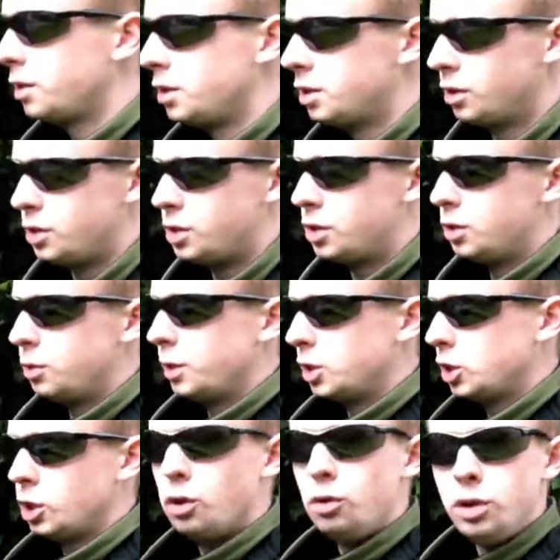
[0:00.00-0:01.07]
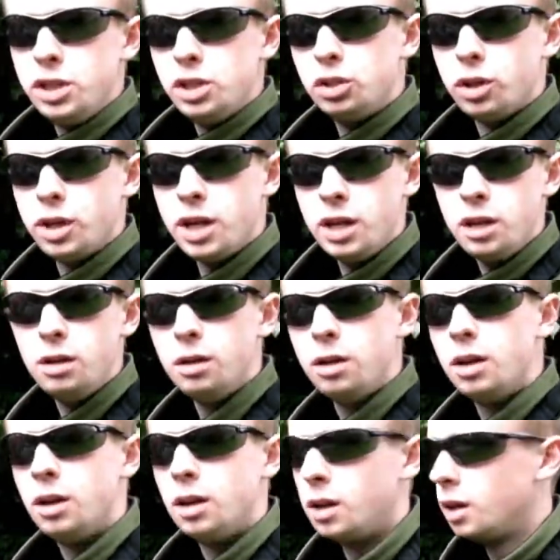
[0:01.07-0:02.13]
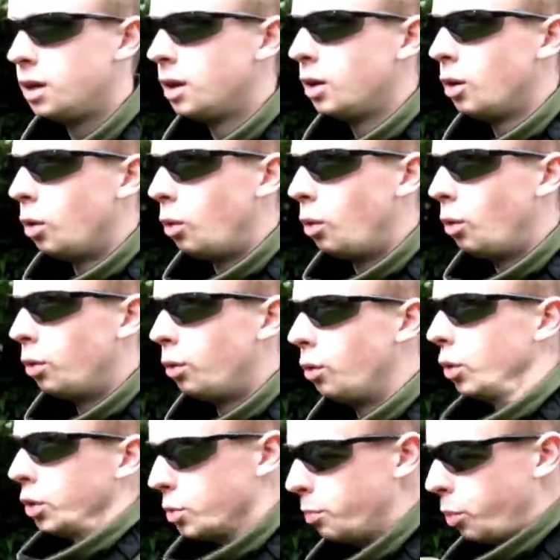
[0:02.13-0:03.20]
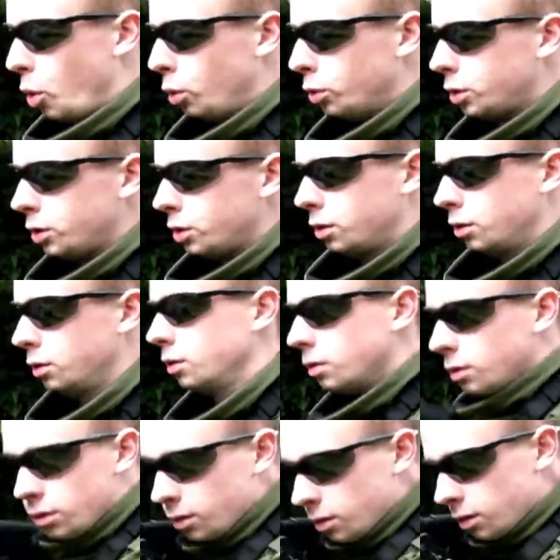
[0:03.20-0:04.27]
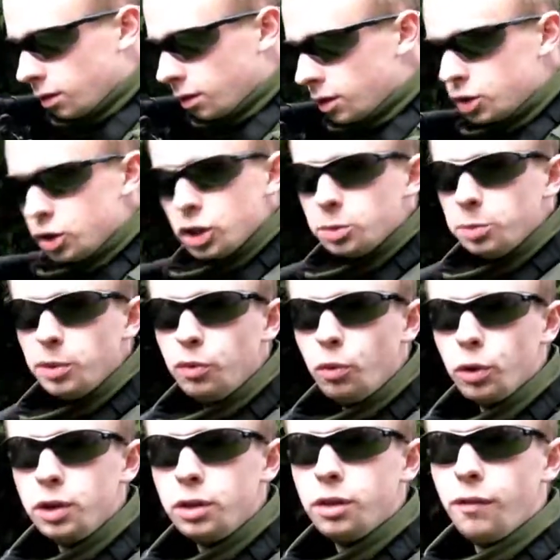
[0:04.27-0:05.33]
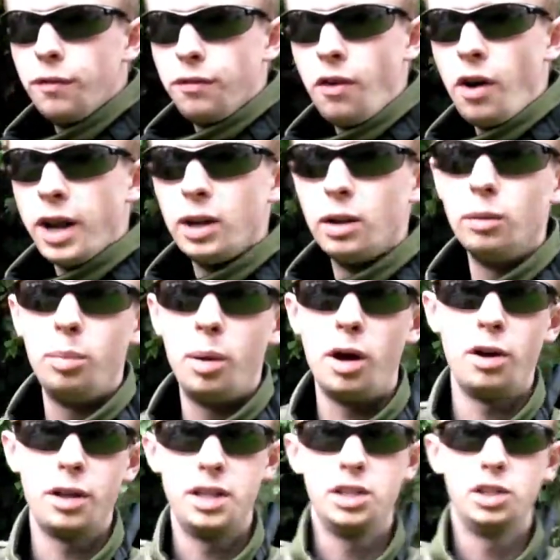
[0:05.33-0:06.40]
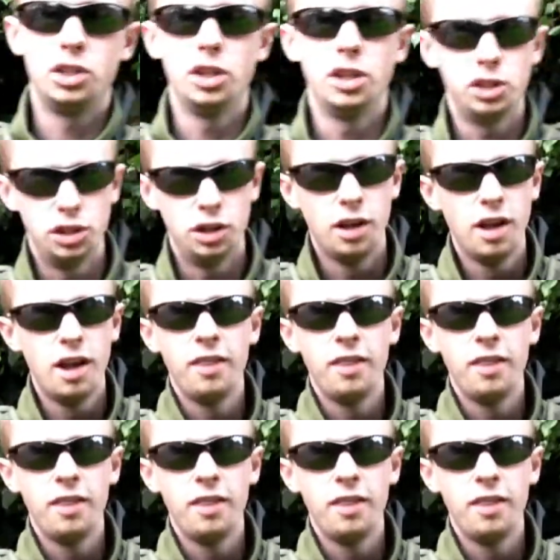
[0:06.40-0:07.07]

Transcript: You can do it slowly straight in, or you can pause just before the final part of the insertion.